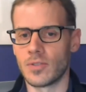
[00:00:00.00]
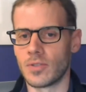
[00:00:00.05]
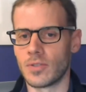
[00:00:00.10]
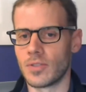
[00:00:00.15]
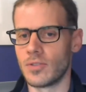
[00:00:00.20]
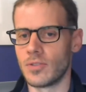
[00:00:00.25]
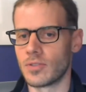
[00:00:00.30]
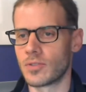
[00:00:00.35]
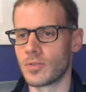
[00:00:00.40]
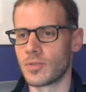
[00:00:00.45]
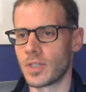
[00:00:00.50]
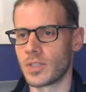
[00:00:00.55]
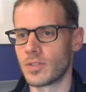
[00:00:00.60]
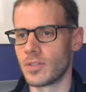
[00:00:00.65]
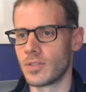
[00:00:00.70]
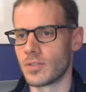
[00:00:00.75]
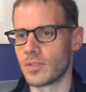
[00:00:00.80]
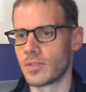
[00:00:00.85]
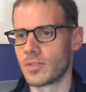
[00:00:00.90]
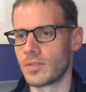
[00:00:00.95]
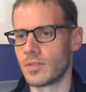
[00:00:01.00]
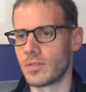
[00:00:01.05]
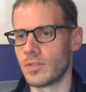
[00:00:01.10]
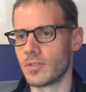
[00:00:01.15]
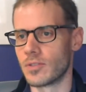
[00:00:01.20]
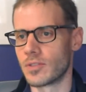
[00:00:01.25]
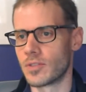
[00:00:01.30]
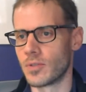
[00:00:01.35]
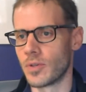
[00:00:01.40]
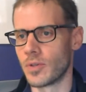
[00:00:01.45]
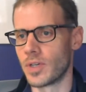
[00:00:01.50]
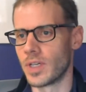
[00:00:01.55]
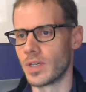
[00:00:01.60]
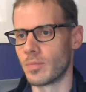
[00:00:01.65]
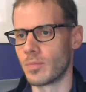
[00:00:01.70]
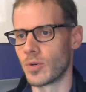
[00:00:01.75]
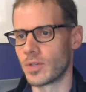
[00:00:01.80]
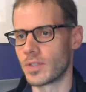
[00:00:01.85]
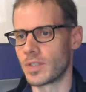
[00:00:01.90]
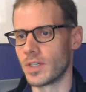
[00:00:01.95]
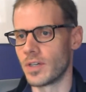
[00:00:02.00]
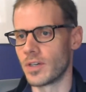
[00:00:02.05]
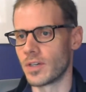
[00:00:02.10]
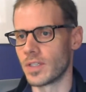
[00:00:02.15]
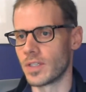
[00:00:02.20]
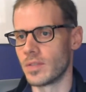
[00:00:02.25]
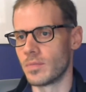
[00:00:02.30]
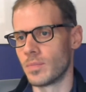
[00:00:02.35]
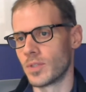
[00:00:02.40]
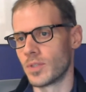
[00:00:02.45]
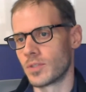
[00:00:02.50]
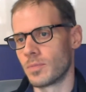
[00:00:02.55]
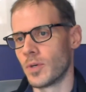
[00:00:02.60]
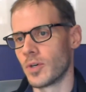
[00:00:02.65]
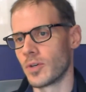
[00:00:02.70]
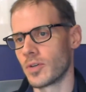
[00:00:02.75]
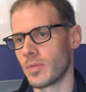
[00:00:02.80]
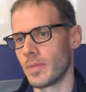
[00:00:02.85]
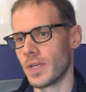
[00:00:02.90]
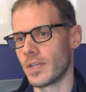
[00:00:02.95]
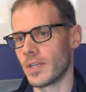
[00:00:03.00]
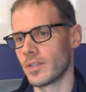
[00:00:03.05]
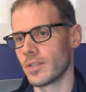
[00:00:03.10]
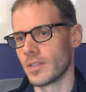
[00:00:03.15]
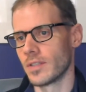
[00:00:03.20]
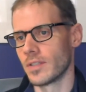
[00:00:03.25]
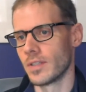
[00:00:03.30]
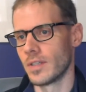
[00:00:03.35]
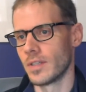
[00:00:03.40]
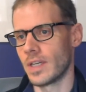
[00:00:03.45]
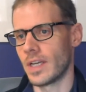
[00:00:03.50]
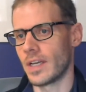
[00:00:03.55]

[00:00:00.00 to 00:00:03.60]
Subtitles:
or do you structure your story in a more targeted, bespoke manner?